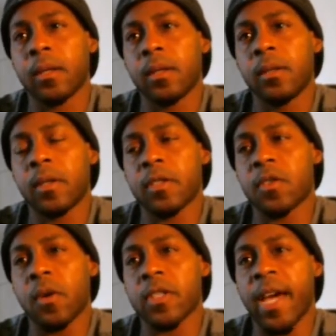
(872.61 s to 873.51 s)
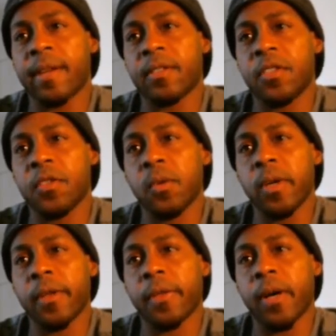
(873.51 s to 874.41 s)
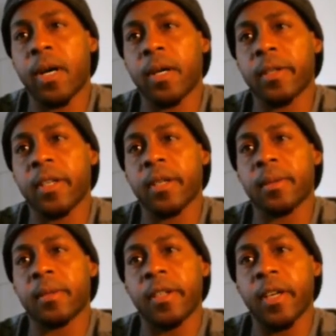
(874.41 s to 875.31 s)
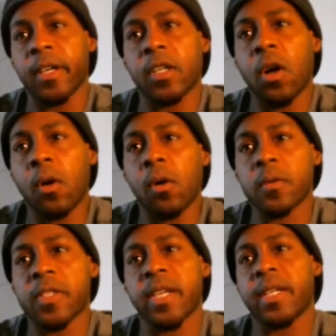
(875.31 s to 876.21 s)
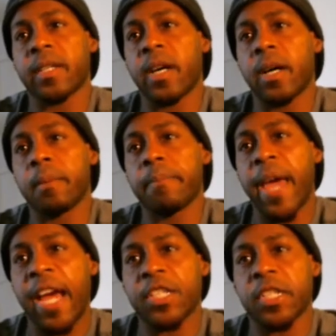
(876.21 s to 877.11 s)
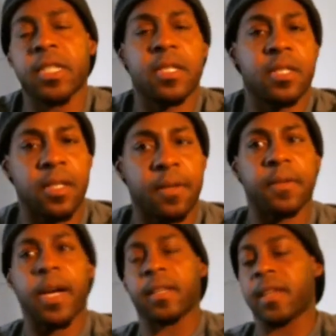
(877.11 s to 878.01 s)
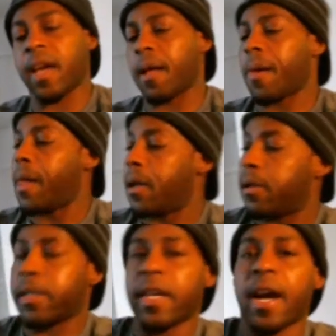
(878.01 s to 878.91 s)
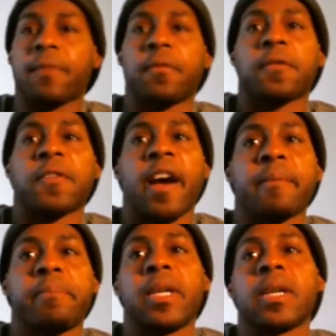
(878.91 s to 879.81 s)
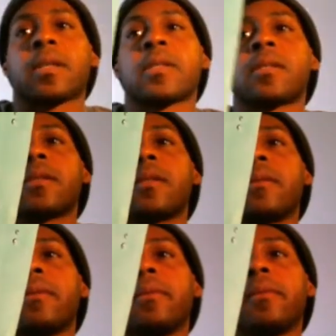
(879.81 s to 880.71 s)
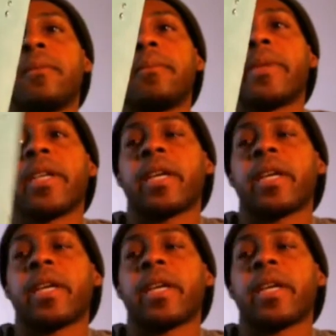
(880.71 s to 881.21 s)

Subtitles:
you know, stores that have to do with the cults and magic and stuff like that. Only got it for $5, but